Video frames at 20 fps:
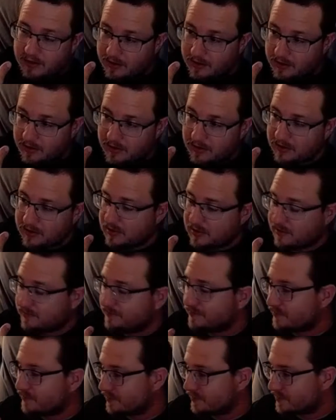cars,
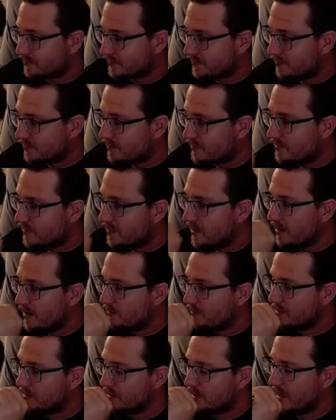
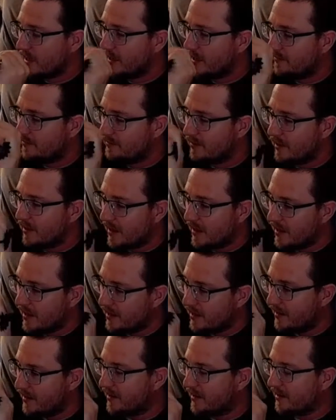but to have the
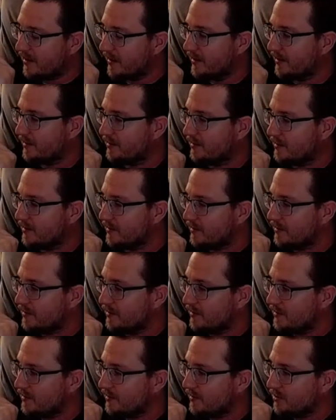AI
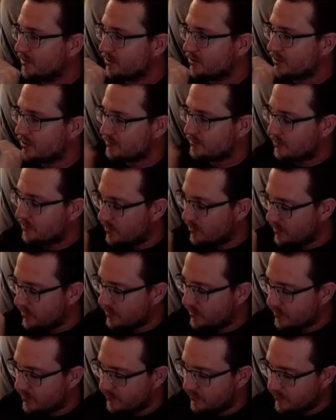smart
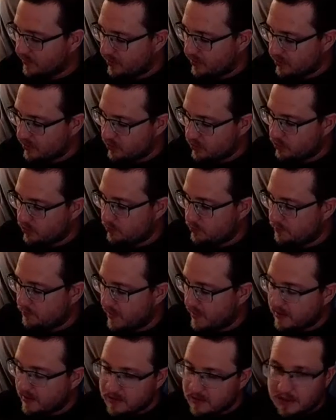enough to
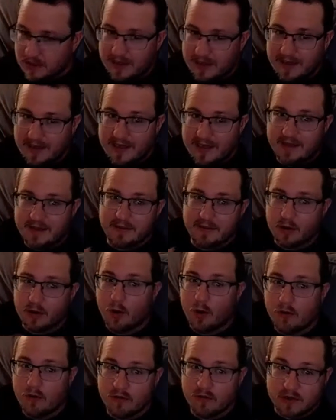pixelate even
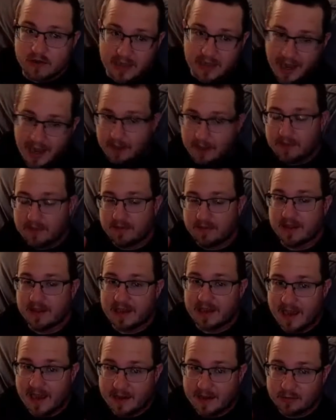over top of the
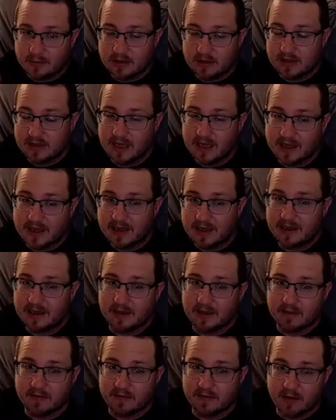camera, taking
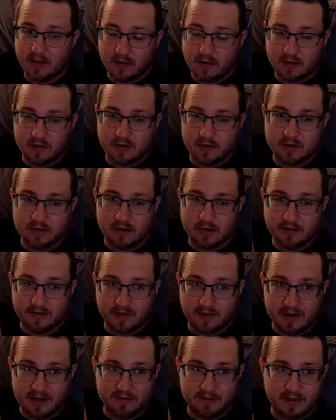the photos
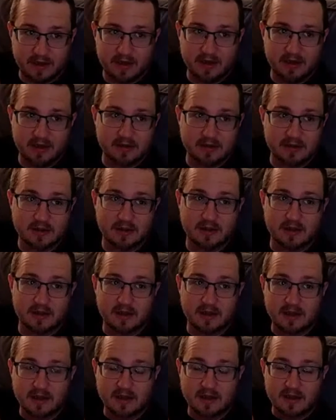and videos
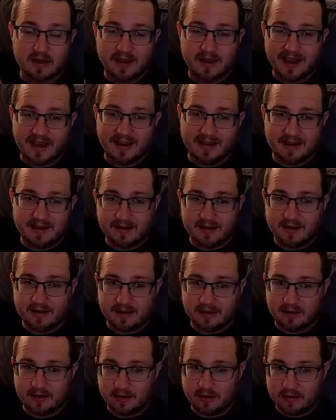
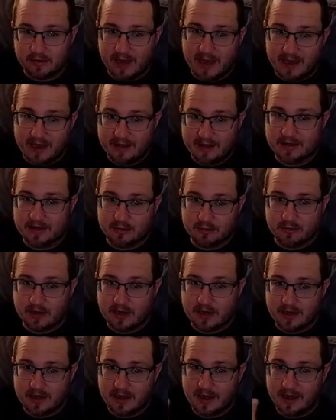at this
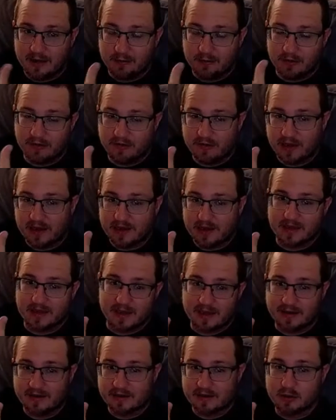rate and reflecting
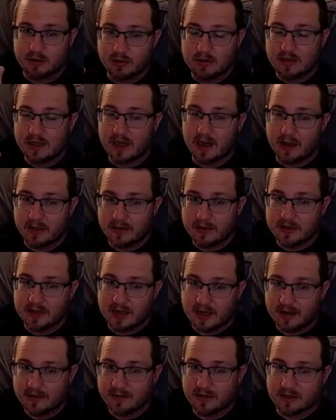it to the other
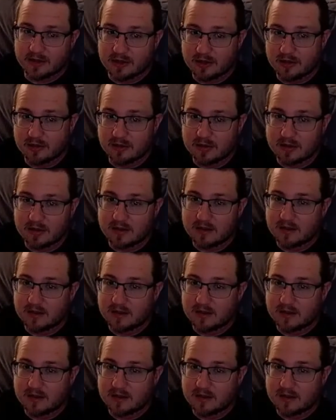side of the suit,